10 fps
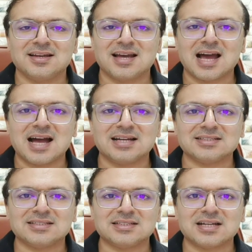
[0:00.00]

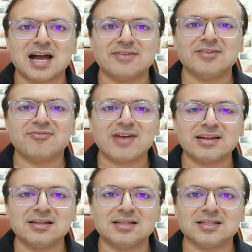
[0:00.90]
And I will
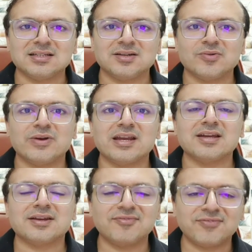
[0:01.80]
finally, when
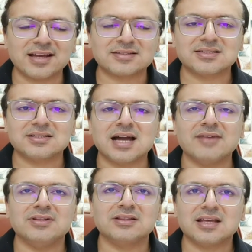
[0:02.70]
I reflect, I
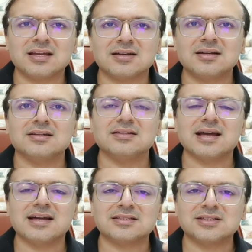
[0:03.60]
will think
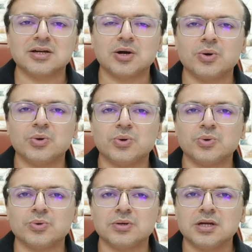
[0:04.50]
that,
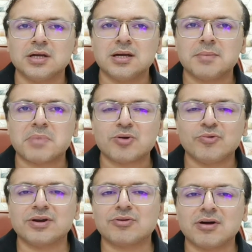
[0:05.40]
oh, my
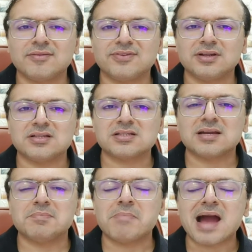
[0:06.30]
overconfidence
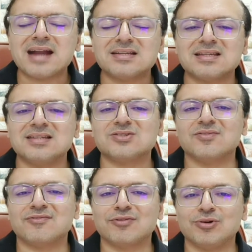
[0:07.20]
and bad sense
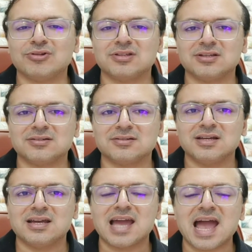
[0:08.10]
of clothing
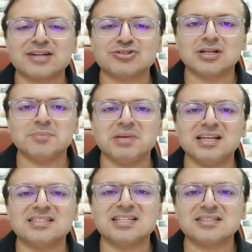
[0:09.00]
actually
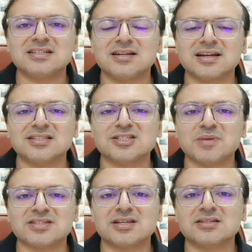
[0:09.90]
militated against
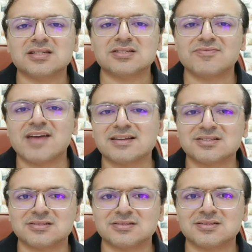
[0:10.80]
my success
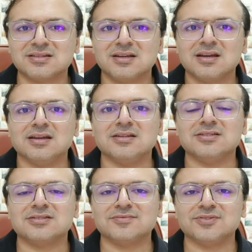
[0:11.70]
factors in
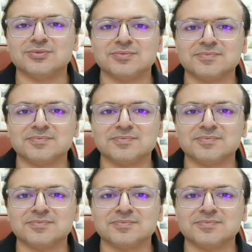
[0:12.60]
interview.